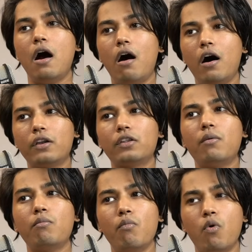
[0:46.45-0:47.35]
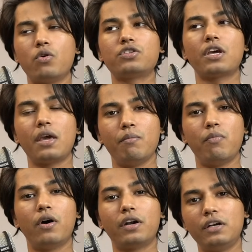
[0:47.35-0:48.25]
are the most
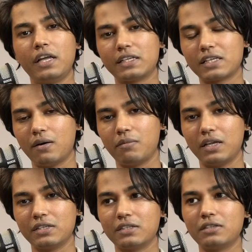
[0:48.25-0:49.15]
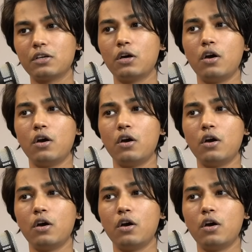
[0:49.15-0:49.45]
important examinations